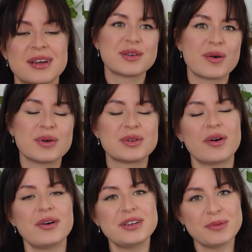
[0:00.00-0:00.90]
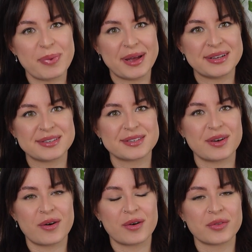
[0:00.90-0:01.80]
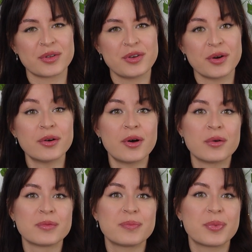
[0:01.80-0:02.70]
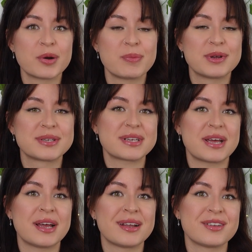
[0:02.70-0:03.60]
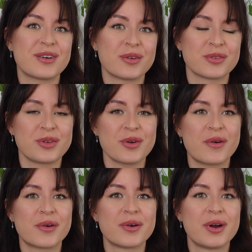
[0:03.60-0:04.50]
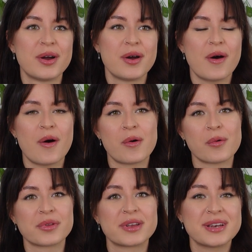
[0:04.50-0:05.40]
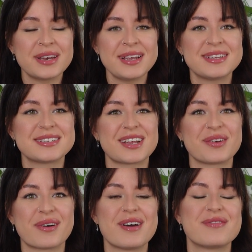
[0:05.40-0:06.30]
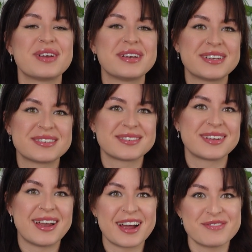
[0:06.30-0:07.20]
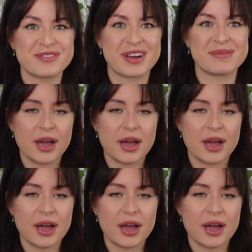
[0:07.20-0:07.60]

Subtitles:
So it all depends on your own purpose and on your own needs that you have in this lifetime.